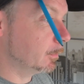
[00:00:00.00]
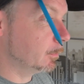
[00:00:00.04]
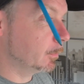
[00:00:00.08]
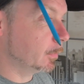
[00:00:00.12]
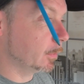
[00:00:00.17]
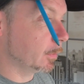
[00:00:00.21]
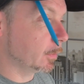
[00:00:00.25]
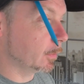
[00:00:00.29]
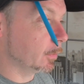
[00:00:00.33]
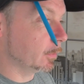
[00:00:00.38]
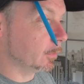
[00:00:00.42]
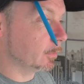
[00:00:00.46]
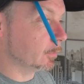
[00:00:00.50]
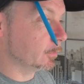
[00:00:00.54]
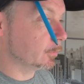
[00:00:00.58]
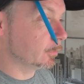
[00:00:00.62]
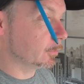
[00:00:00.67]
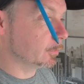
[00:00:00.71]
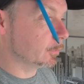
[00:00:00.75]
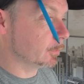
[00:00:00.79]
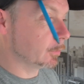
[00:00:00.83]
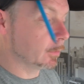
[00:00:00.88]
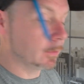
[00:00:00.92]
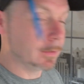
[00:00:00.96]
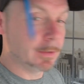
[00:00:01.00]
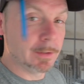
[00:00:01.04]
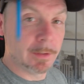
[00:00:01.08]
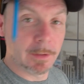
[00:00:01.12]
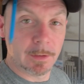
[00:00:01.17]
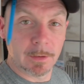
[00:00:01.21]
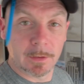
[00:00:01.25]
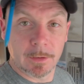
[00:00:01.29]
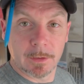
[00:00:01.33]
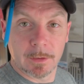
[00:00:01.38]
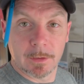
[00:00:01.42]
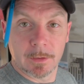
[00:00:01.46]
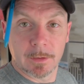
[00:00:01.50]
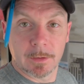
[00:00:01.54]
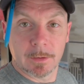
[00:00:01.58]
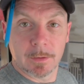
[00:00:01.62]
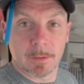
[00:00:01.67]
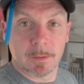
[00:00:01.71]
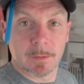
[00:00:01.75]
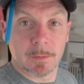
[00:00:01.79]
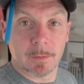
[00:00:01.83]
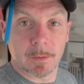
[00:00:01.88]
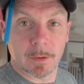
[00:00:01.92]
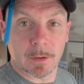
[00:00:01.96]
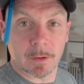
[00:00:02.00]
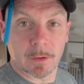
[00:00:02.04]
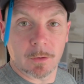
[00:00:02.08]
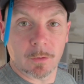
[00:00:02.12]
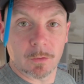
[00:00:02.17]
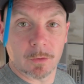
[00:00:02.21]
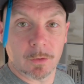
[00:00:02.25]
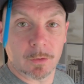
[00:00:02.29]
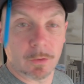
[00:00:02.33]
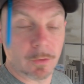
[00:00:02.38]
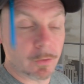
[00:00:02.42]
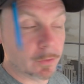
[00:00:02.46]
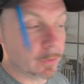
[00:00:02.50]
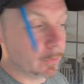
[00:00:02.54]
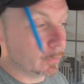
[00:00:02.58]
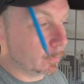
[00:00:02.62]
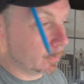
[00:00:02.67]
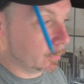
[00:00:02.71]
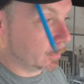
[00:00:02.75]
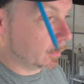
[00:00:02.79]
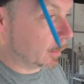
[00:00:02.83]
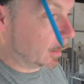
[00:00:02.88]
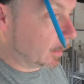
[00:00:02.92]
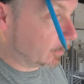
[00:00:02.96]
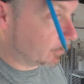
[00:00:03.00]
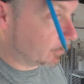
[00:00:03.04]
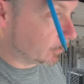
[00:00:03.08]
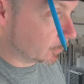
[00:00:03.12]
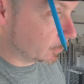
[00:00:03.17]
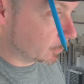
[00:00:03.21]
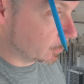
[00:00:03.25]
because when I go to do the other half, it